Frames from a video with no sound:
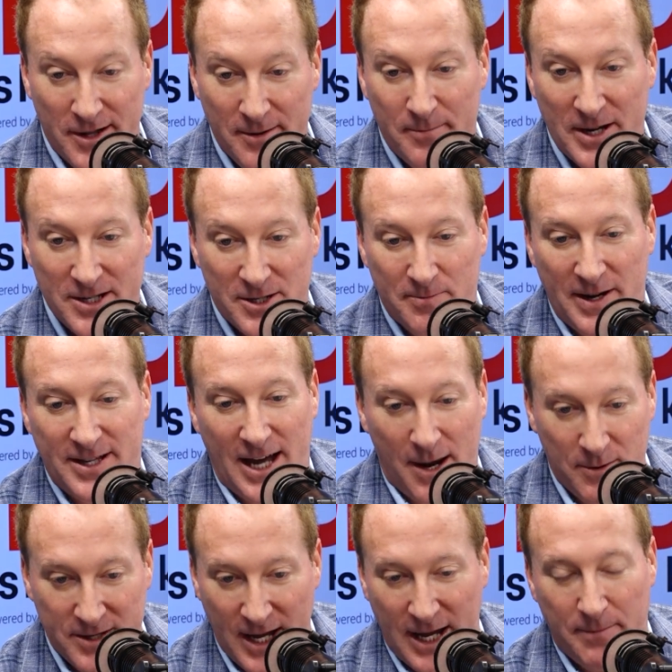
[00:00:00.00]
in the business. My dad
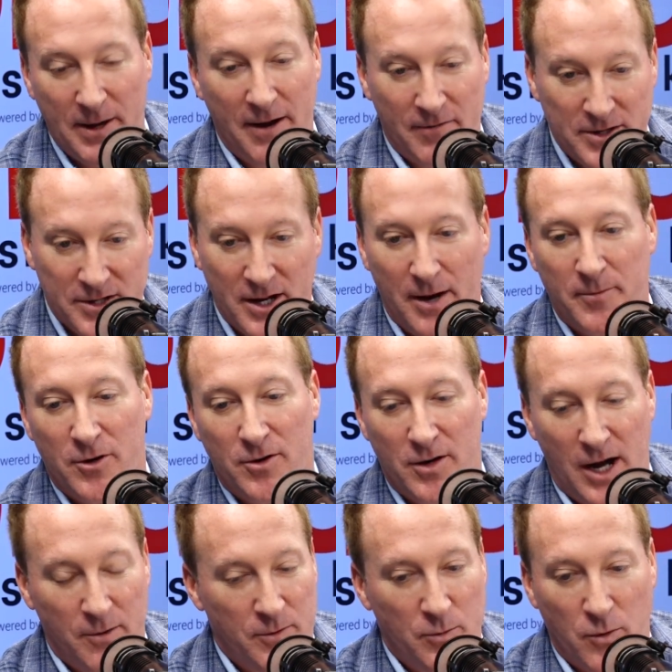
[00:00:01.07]
would take me every summer.
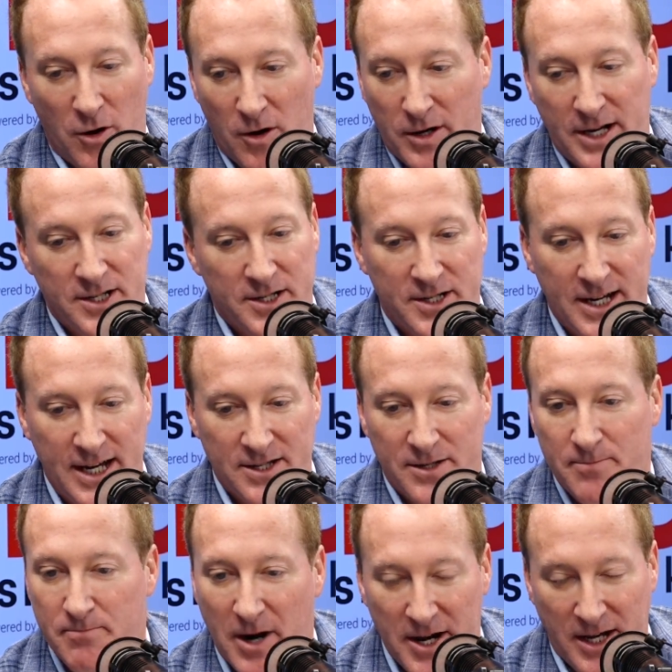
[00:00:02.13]
I would work, and just to get
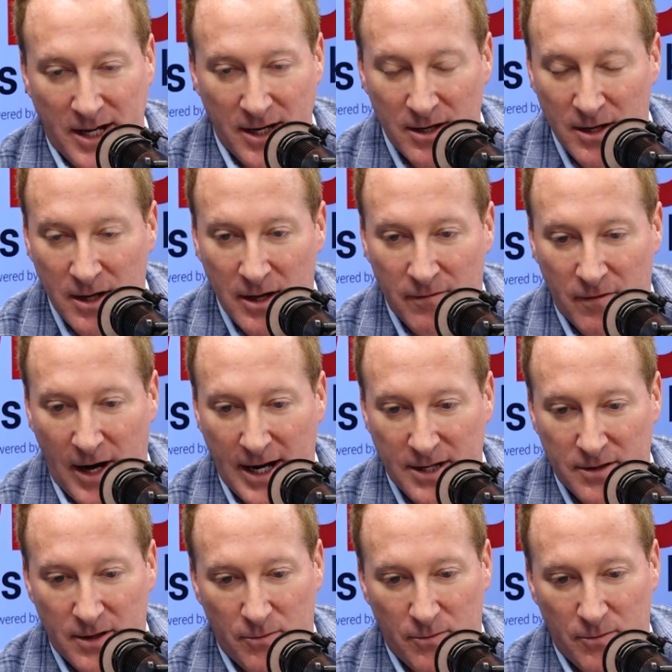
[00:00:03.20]
some money, right?